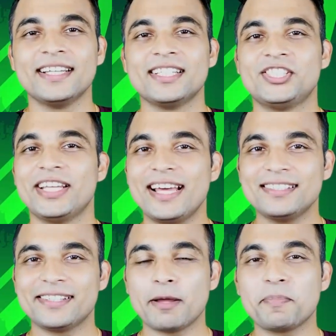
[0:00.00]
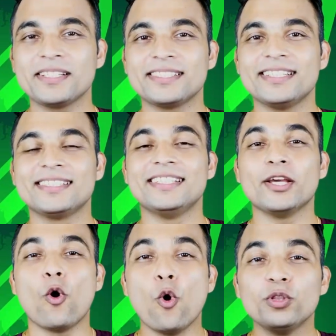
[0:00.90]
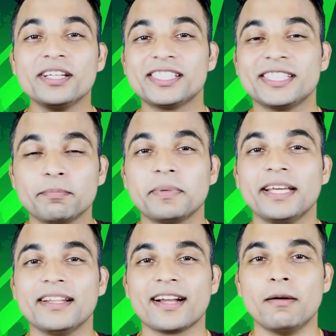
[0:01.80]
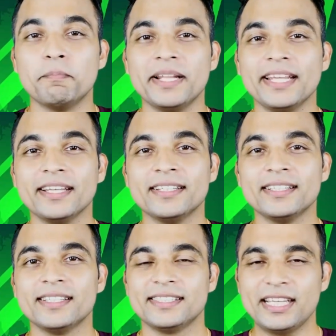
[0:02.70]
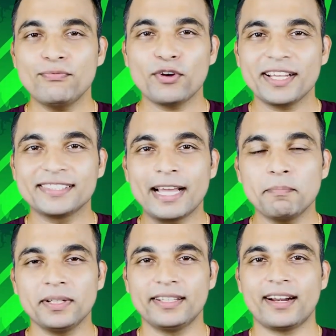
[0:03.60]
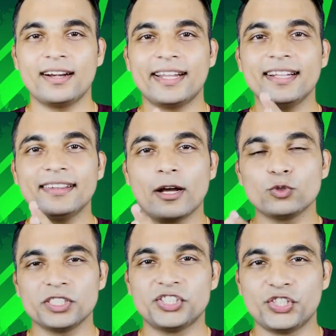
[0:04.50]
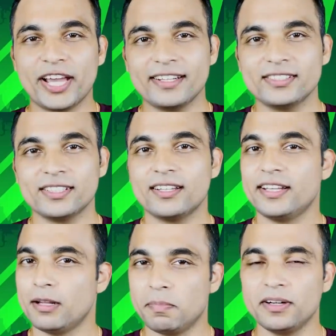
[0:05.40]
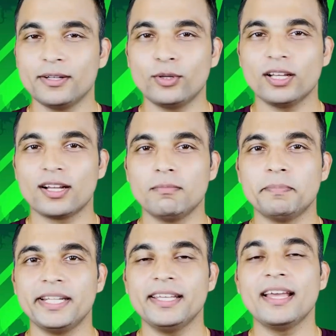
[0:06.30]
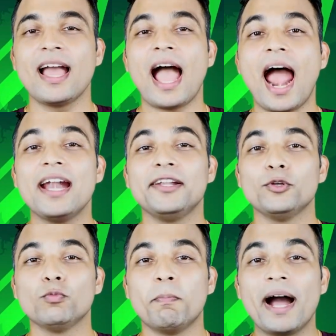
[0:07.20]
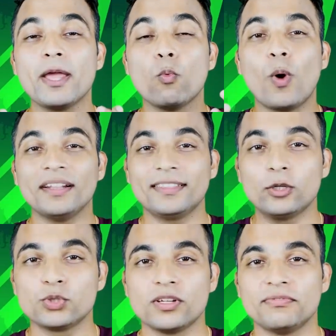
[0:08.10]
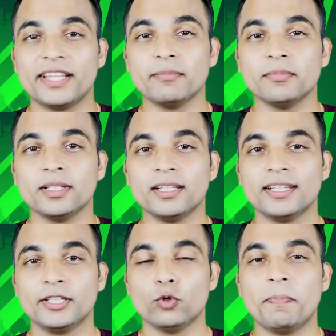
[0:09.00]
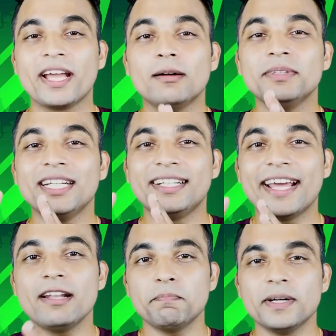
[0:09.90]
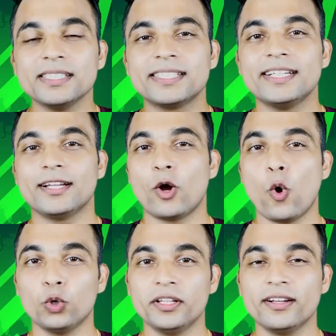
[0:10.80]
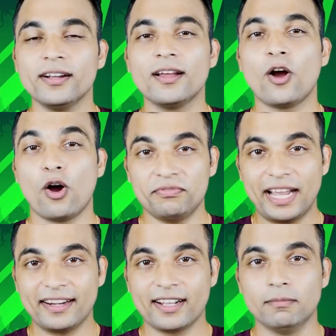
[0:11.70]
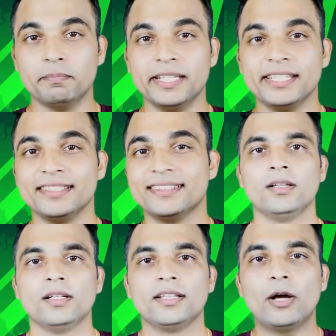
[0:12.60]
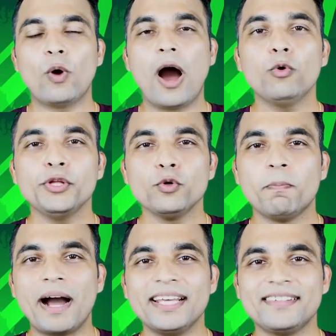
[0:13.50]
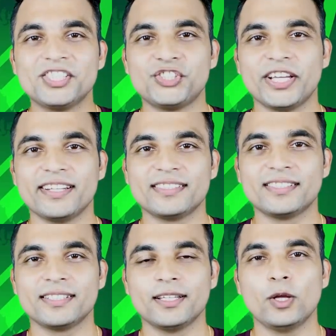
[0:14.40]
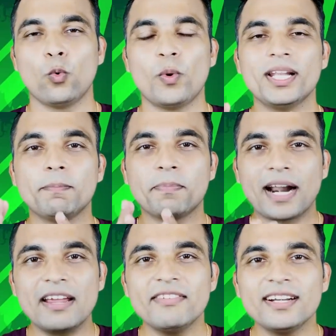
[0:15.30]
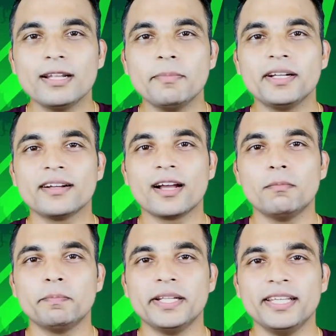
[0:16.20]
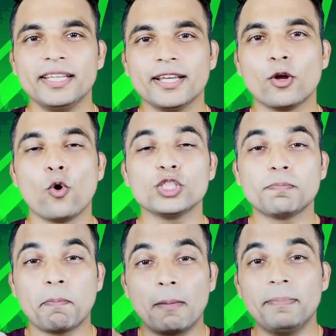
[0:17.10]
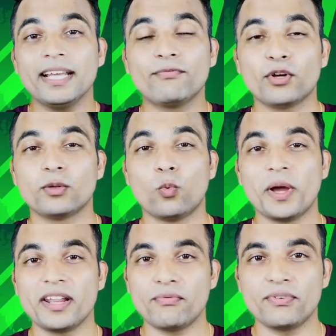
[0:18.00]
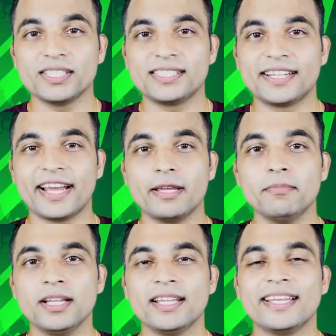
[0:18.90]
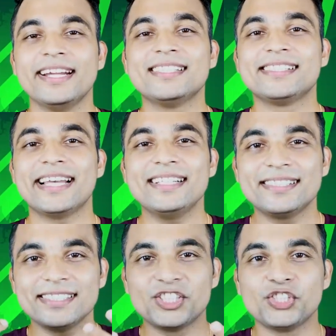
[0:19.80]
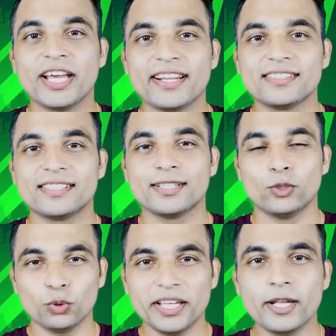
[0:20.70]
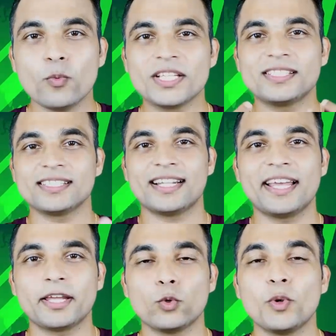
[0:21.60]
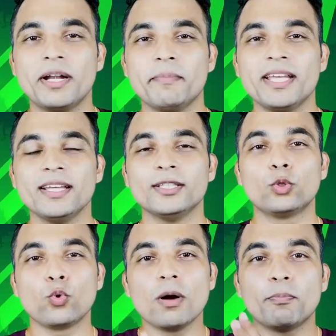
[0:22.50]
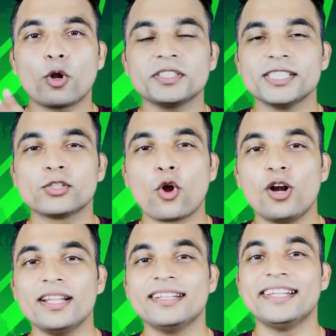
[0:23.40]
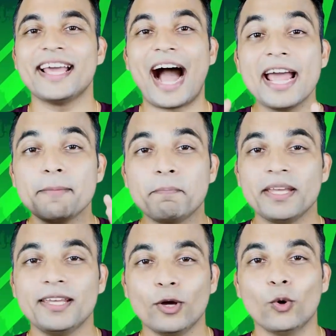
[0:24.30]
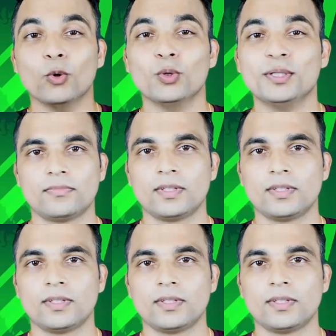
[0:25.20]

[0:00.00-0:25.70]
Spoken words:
Shares represents the ownership in a company. Say for example, there are 10,000 shares in a particular company and you buy 1,000 of them. You become the 10% owner of that company. Now, how do you buy these shares? When a private limited company goes public for the very first time, it sells its shares to the investors like you and me through a process called the IPO.